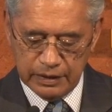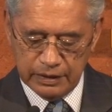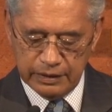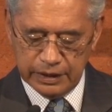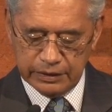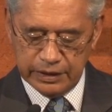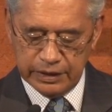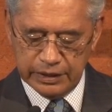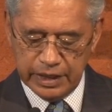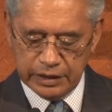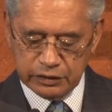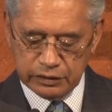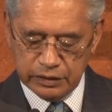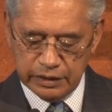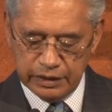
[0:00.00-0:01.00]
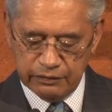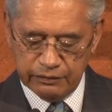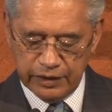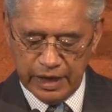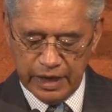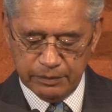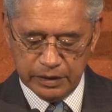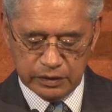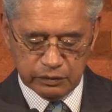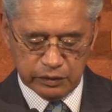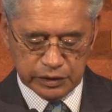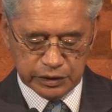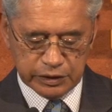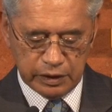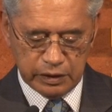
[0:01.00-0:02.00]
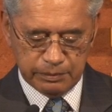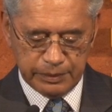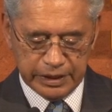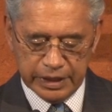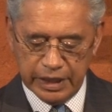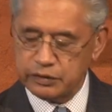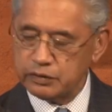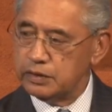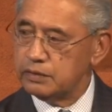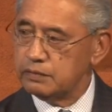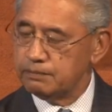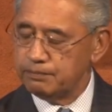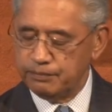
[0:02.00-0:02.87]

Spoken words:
that the natural environment will still be natural,